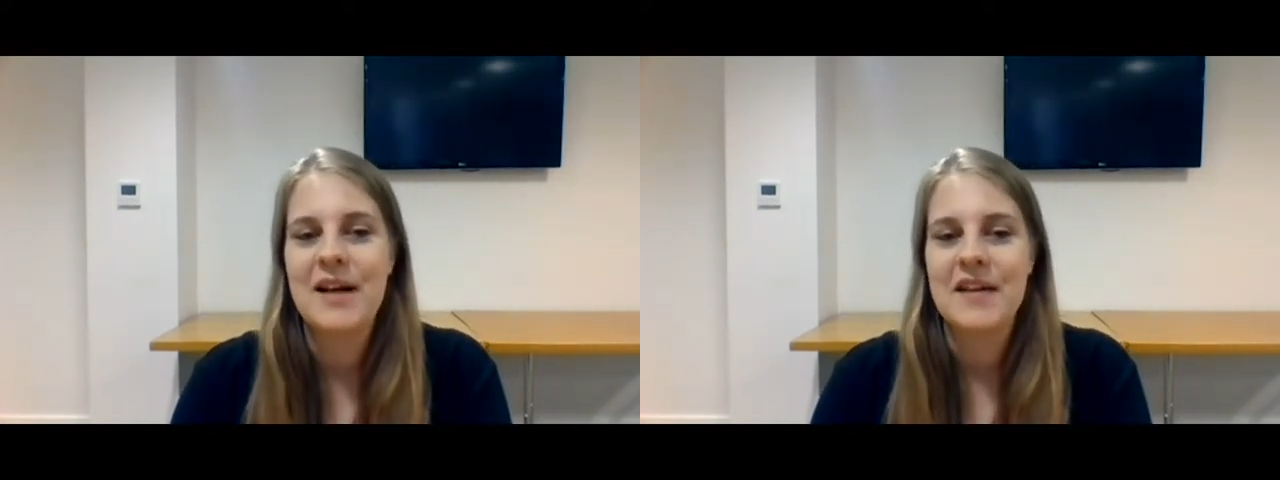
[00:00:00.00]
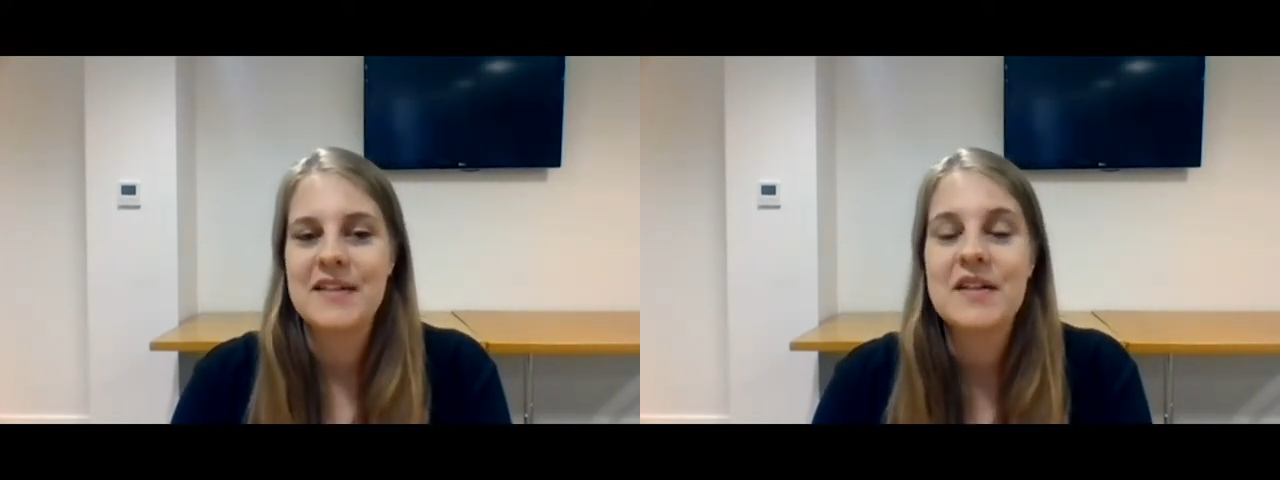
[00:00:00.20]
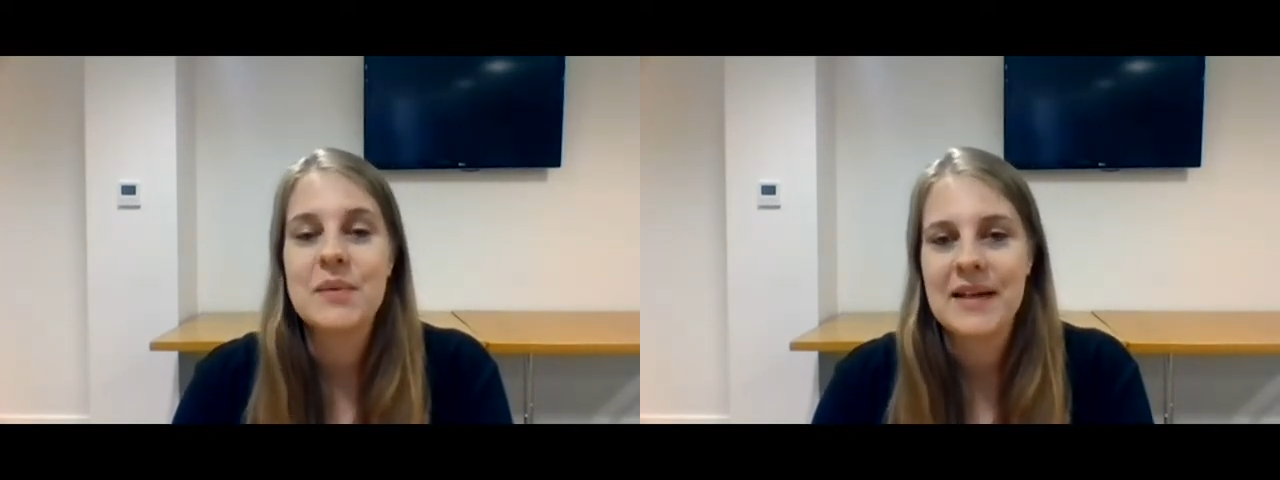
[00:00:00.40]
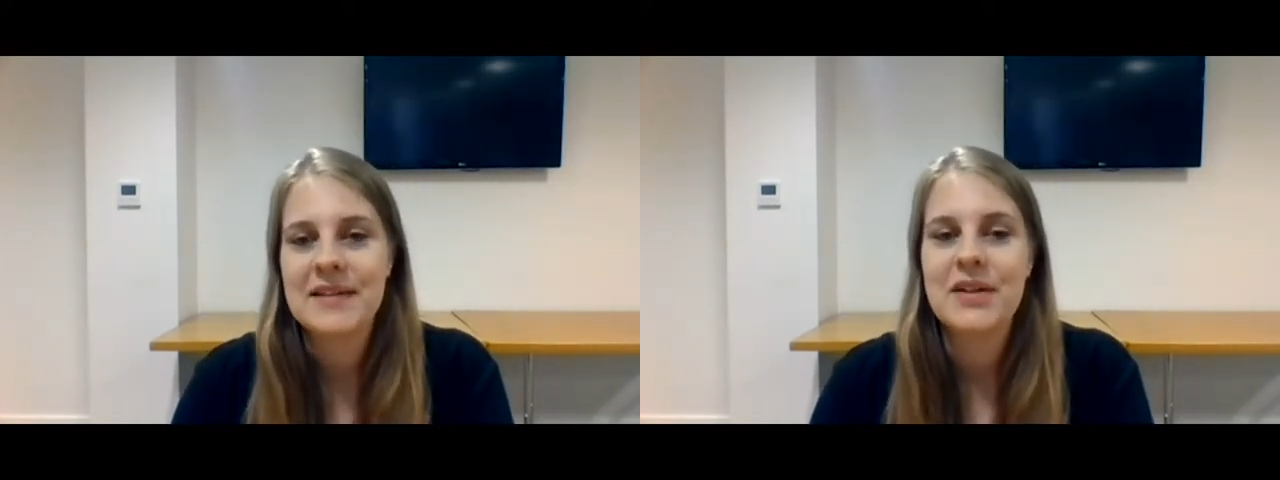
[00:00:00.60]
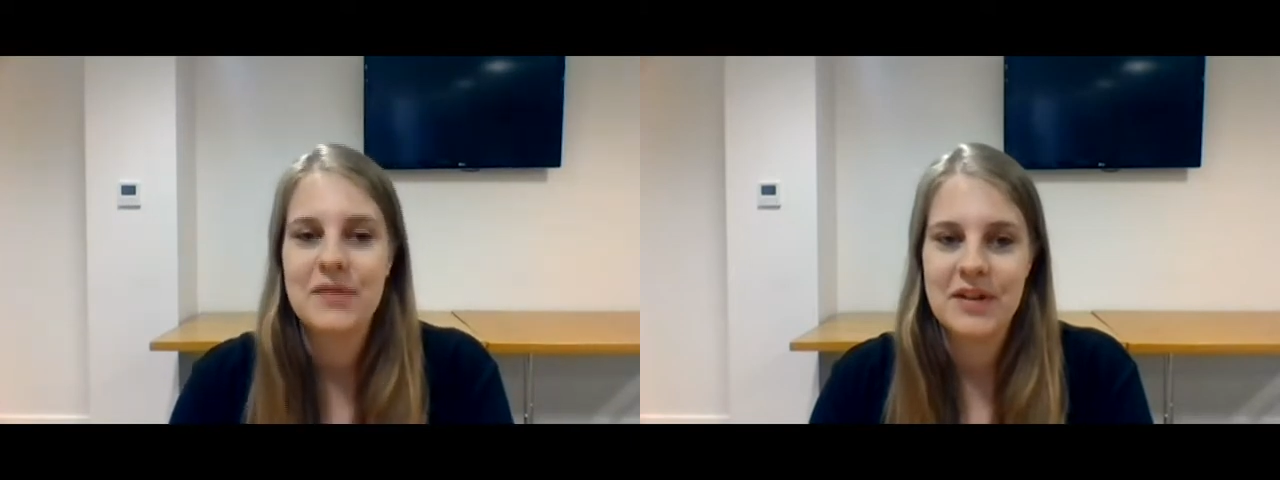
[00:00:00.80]
last 6 weeks
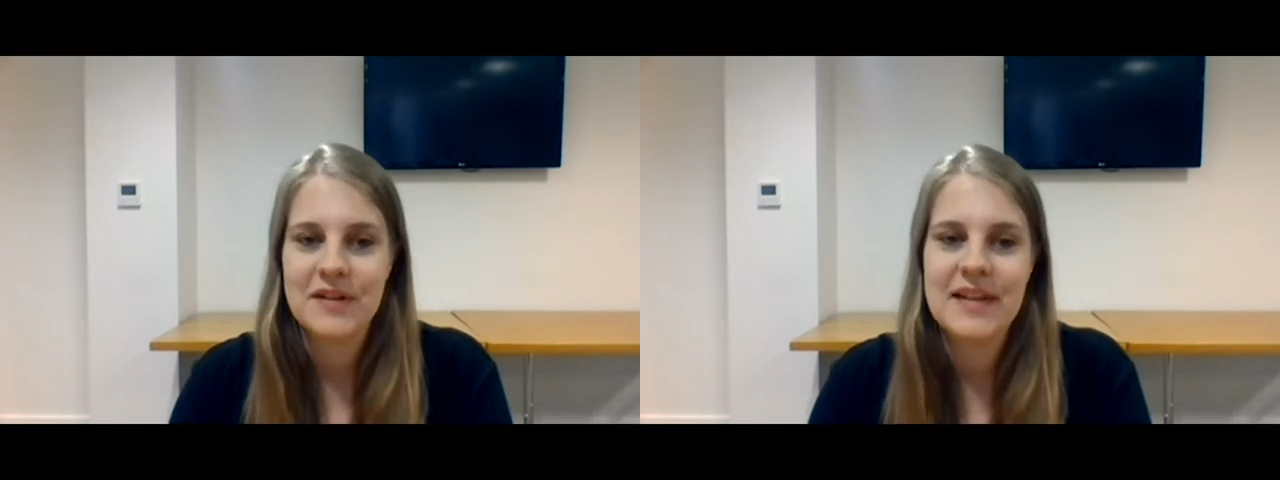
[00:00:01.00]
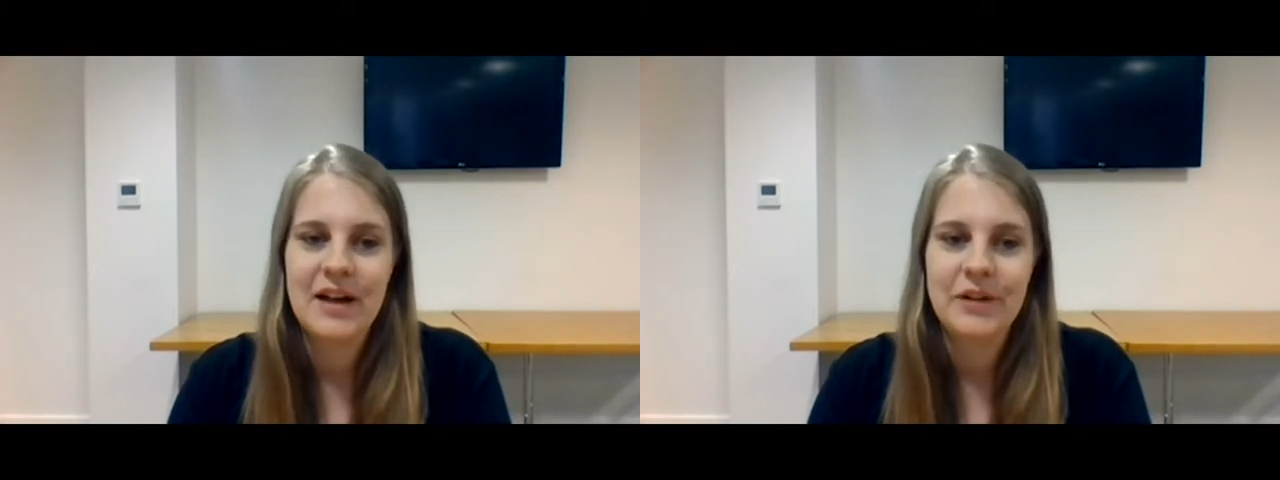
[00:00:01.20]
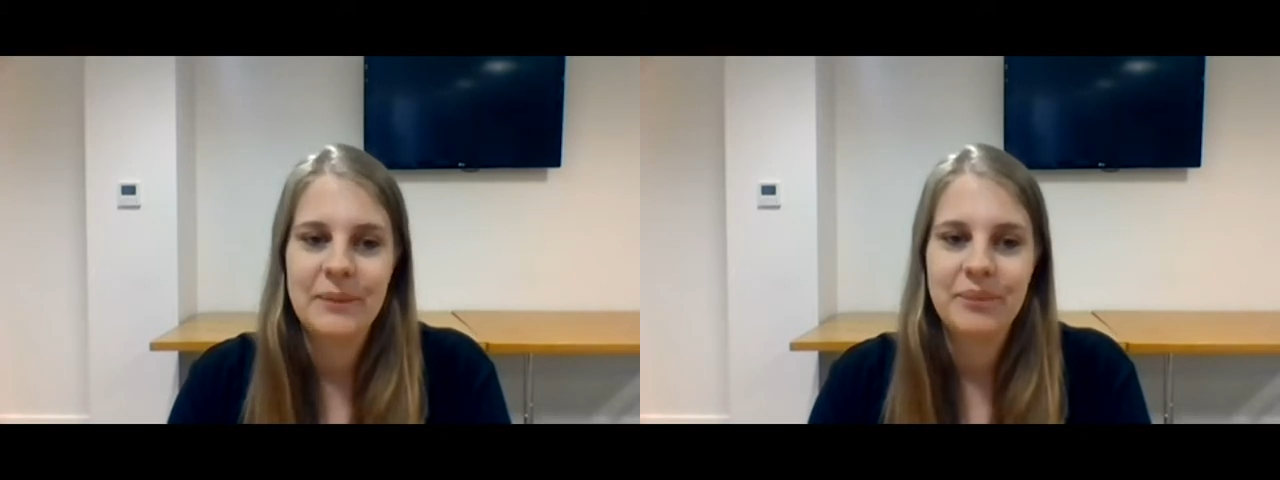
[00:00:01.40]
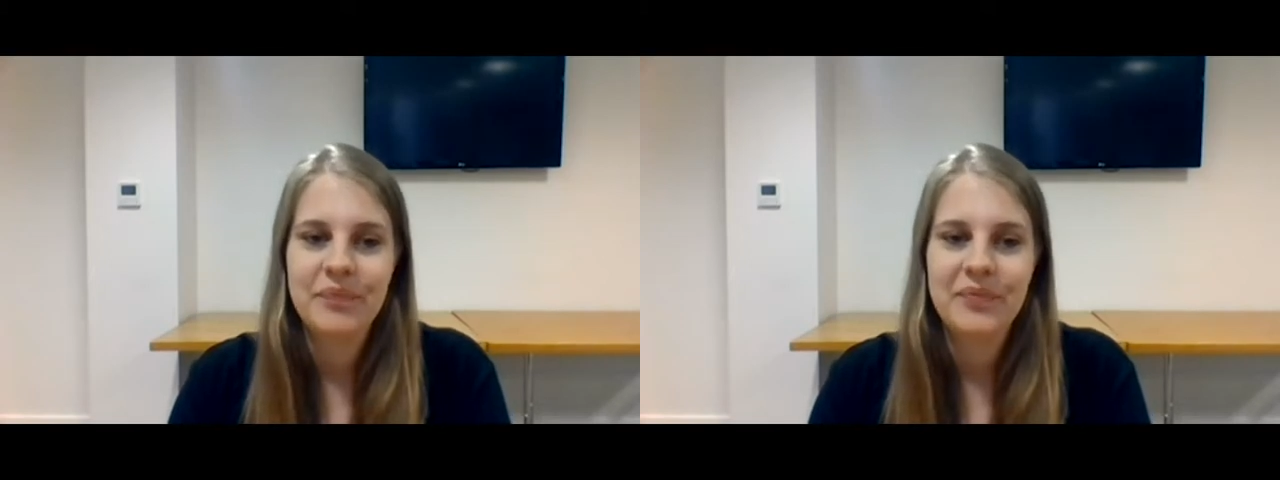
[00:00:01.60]
on the food cell.